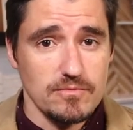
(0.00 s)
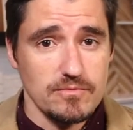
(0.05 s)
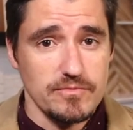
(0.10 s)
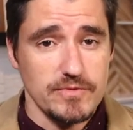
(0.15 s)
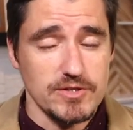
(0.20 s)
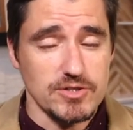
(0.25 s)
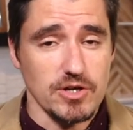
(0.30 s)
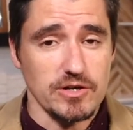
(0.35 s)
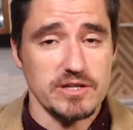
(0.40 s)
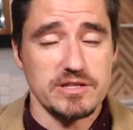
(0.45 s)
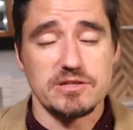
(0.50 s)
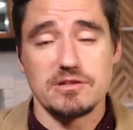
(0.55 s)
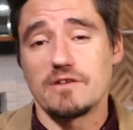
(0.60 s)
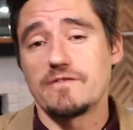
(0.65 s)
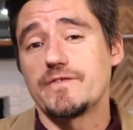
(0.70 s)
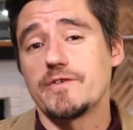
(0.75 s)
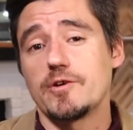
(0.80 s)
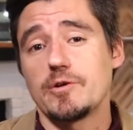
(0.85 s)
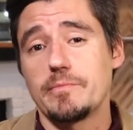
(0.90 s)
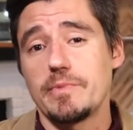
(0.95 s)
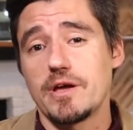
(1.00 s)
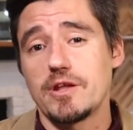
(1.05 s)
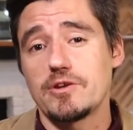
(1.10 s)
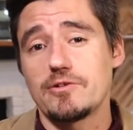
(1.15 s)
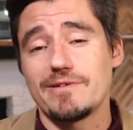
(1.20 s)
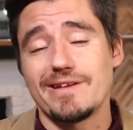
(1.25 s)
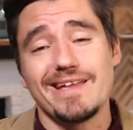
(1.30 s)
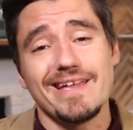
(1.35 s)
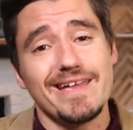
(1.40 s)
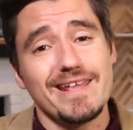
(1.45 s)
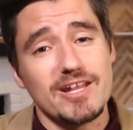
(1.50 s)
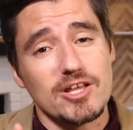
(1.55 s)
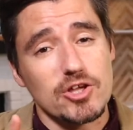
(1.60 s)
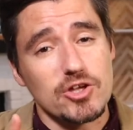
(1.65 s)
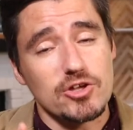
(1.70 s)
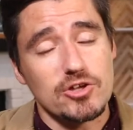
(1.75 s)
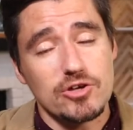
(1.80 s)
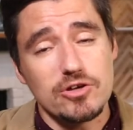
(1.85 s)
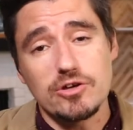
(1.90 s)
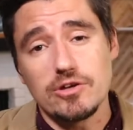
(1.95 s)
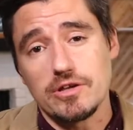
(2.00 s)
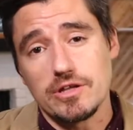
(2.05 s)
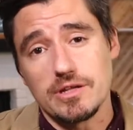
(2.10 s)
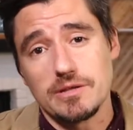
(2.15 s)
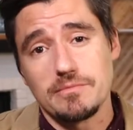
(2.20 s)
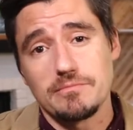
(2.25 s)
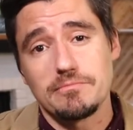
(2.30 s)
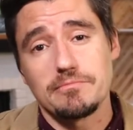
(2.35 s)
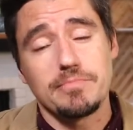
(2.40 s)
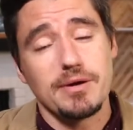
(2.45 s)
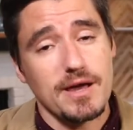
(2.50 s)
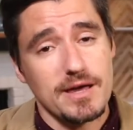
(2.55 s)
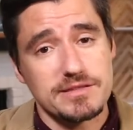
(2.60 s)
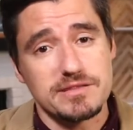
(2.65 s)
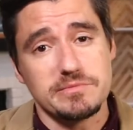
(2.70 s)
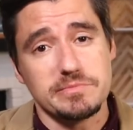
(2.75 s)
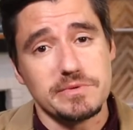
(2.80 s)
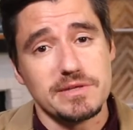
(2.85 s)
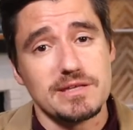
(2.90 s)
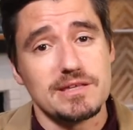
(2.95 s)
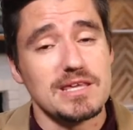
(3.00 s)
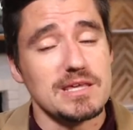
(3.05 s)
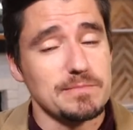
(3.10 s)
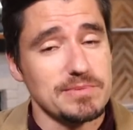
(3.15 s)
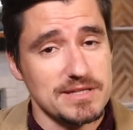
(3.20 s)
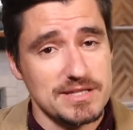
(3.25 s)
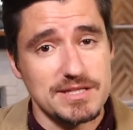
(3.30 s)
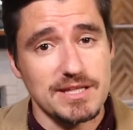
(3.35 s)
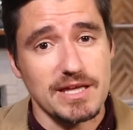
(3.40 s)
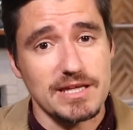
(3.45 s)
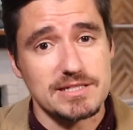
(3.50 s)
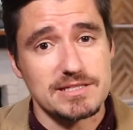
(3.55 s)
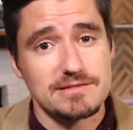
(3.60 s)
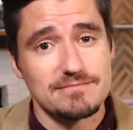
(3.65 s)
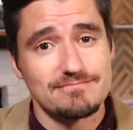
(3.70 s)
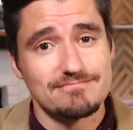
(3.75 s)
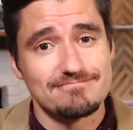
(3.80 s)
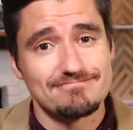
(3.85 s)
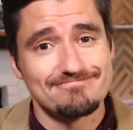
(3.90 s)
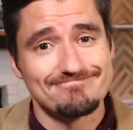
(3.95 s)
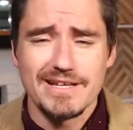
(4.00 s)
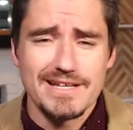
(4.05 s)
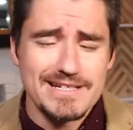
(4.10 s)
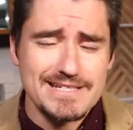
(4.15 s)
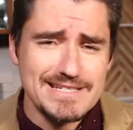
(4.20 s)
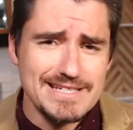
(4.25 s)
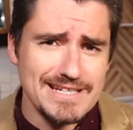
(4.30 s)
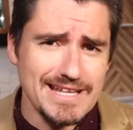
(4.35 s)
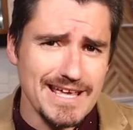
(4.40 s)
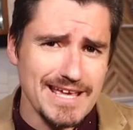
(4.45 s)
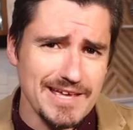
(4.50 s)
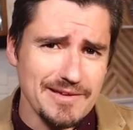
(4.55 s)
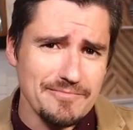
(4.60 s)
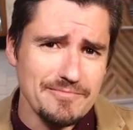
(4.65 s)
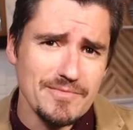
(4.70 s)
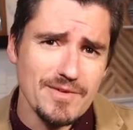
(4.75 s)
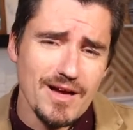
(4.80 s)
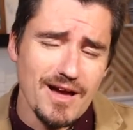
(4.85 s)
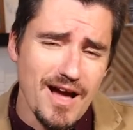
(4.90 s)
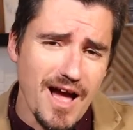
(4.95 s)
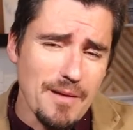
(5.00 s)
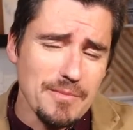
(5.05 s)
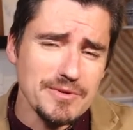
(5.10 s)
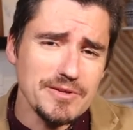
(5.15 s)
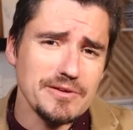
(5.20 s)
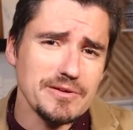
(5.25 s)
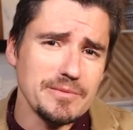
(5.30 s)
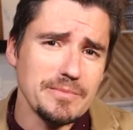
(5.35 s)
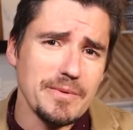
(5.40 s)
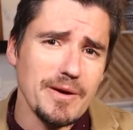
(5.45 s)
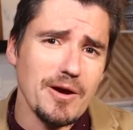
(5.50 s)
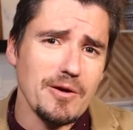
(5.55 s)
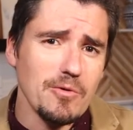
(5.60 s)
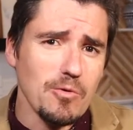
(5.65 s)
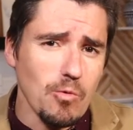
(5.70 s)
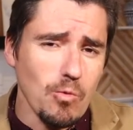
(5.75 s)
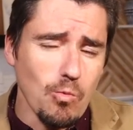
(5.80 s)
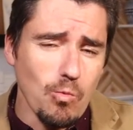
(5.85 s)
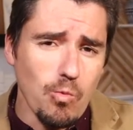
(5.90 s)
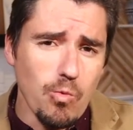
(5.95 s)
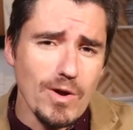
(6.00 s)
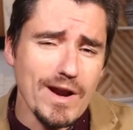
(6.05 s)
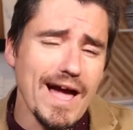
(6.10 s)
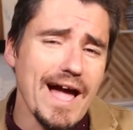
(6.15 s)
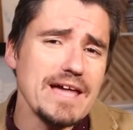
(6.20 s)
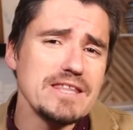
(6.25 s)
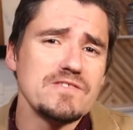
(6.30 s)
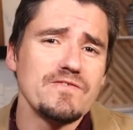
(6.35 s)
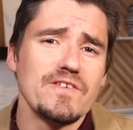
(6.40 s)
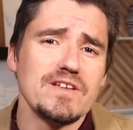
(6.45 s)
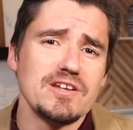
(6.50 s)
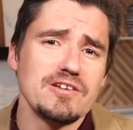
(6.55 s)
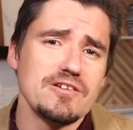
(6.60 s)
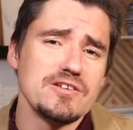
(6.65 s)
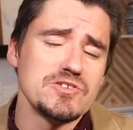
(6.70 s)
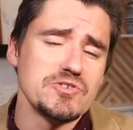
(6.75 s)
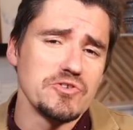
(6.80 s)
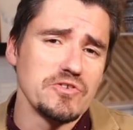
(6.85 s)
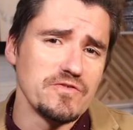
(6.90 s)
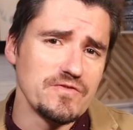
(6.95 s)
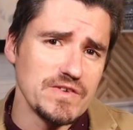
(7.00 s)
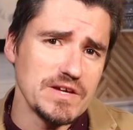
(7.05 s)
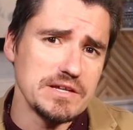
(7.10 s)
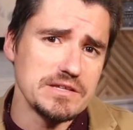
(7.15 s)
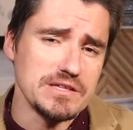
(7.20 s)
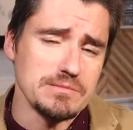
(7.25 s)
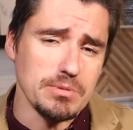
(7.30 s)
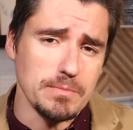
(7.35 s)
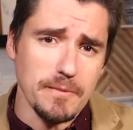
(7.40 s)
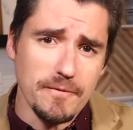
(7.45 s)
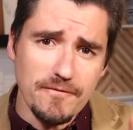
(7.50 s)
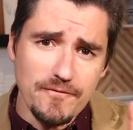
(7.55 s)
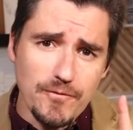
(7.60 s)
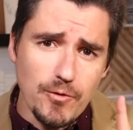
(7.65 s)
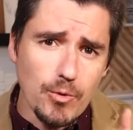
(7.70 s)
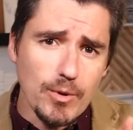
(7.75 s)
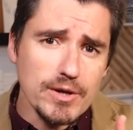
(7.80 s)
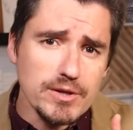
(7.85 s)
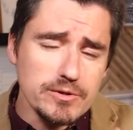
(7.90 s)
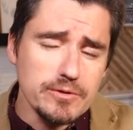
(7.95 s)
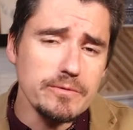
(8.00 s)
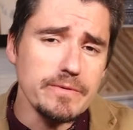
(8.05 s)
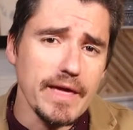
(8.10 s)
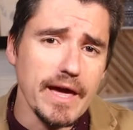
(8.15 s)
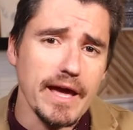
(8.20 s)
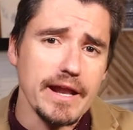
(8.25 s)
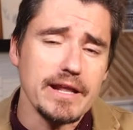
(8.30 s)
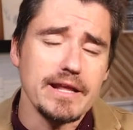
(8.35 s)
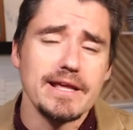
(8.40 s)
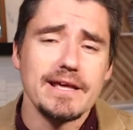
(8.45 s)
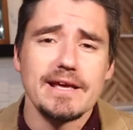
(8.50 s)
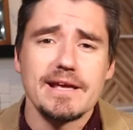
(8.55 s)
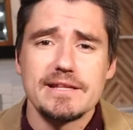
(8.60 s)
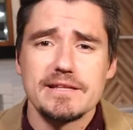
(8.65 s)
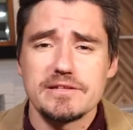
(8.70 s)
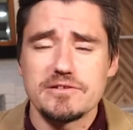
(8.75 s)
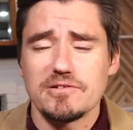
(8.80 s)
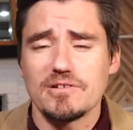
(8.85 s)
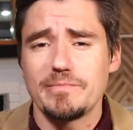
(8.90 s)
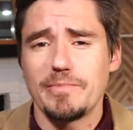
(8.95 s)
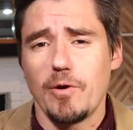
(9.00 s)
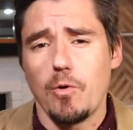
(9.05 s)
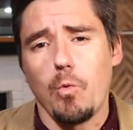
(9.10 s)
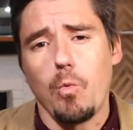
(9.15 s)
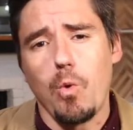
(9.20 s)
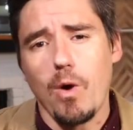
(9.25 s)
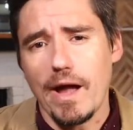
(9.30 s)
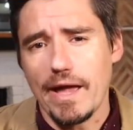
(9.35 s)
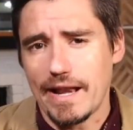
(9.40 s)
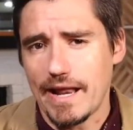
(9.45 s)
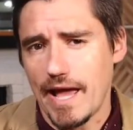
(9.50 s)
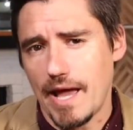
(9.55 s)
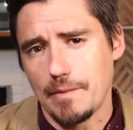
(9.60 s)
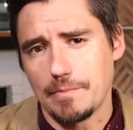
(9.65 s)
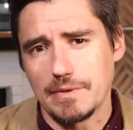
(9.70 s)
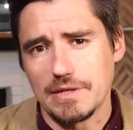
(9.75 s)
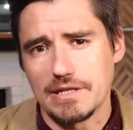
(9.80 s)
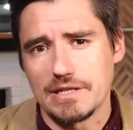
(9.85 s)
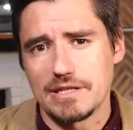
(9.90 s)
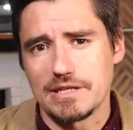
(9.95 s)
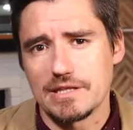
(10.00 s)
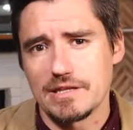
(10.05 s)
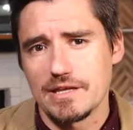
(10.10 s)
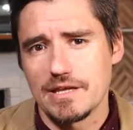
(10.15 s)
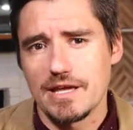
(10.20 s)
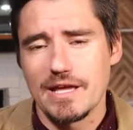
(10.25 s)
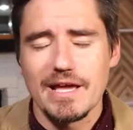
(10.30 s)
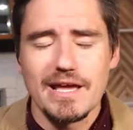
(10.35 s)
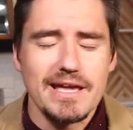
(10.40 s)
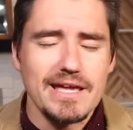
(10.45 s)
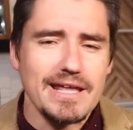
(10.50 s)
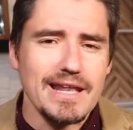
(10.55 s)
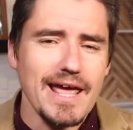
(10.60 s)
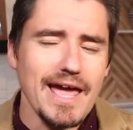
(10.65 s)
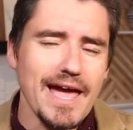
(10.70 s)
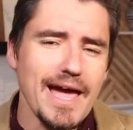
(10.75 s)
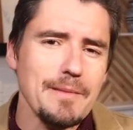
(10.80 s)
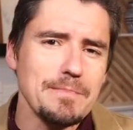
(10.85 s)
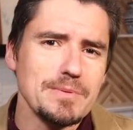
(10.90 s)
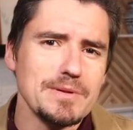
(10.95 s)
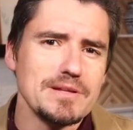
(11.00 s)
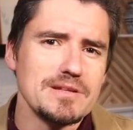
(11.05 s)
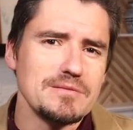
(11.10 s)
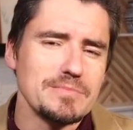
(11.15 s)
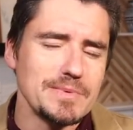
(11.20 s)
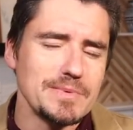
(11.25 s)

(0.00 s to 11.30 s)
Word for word: the doggy's gonna feel better and it could possibly keep its sight. Today, I'm gonna talk about what I as a veterinarian do to fix it, but before I do that, let's talk about why it happens. It happens